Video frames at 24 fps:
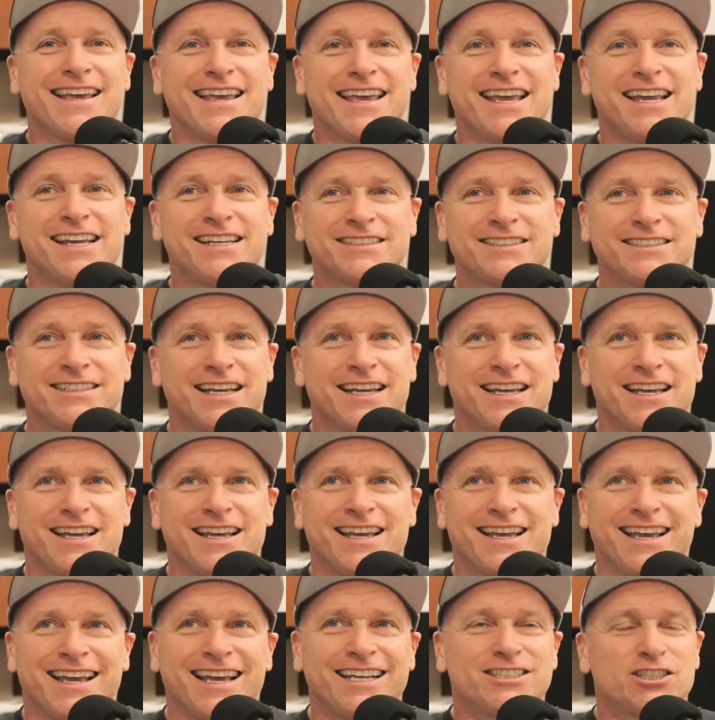is
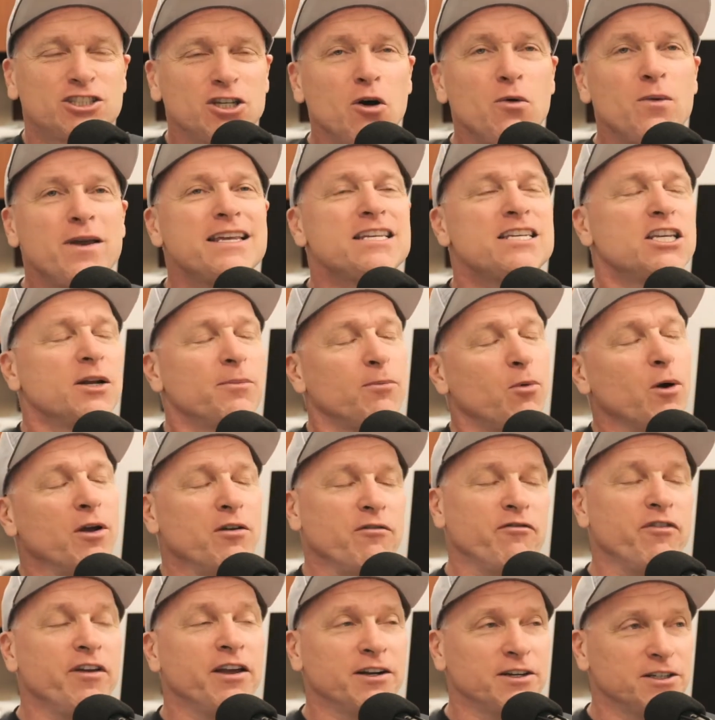it's so easy to
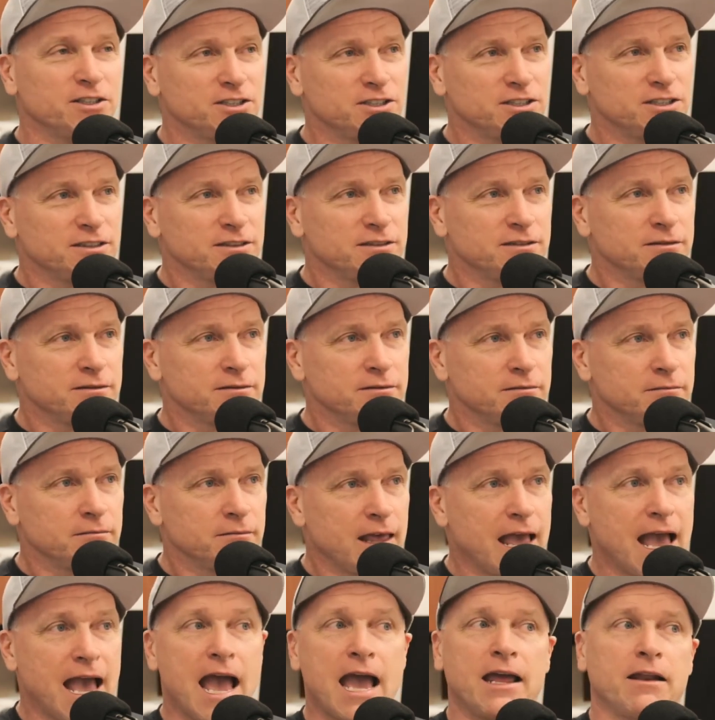point fingers
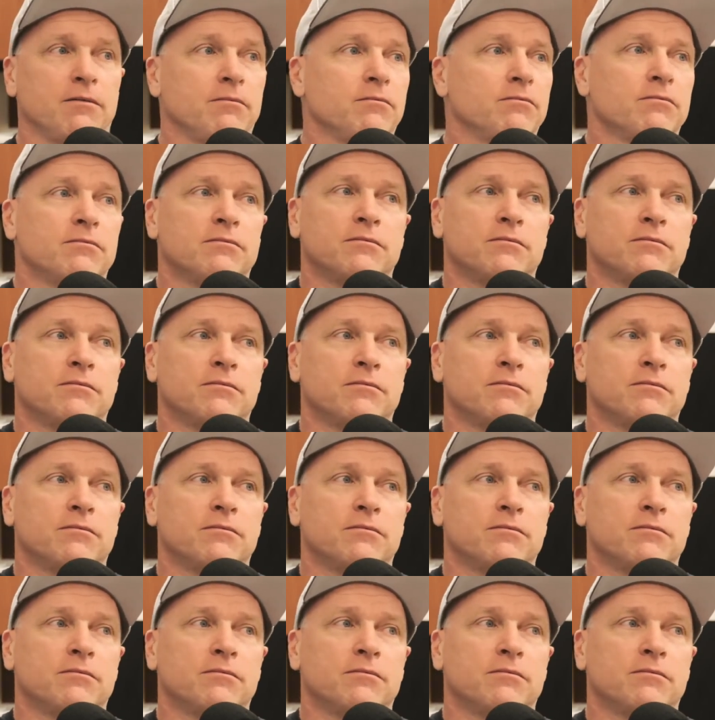at